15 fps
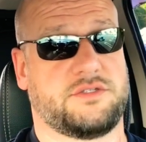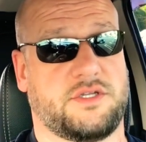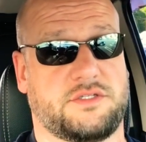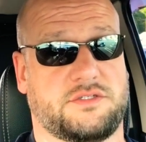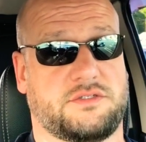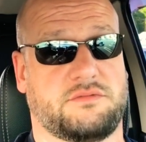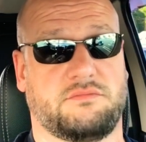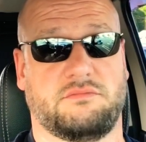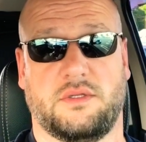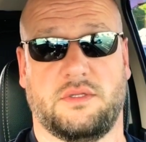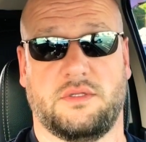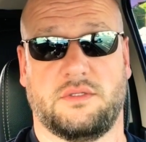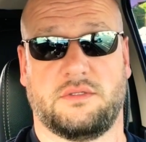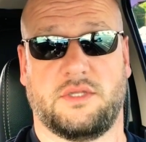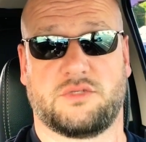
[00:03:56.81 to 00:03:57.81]

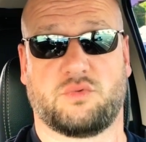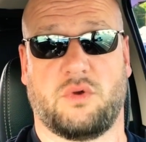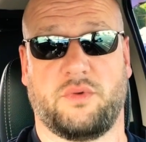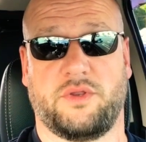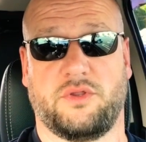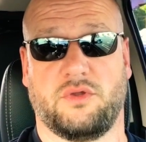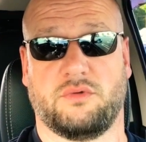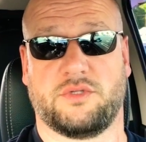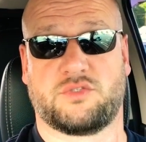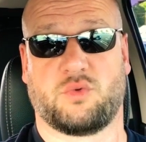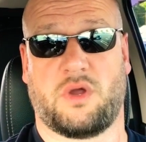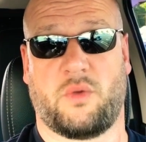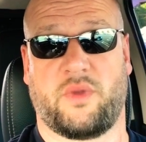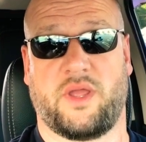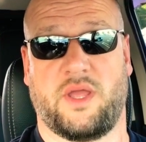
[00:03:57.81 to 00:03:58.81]
That's what we do. That's
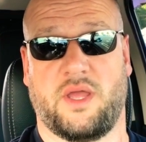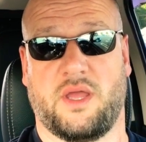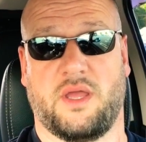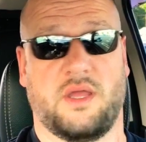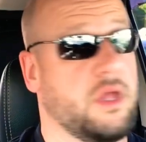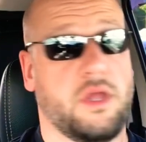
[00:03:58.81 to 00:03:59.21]
why we're here.